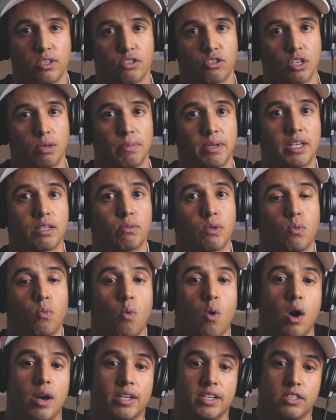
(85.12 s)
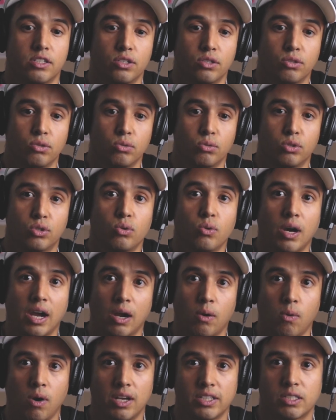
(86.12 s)
do this trip because we wanted to do
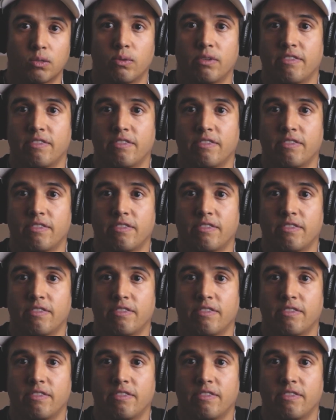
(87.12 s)
ayahuasca.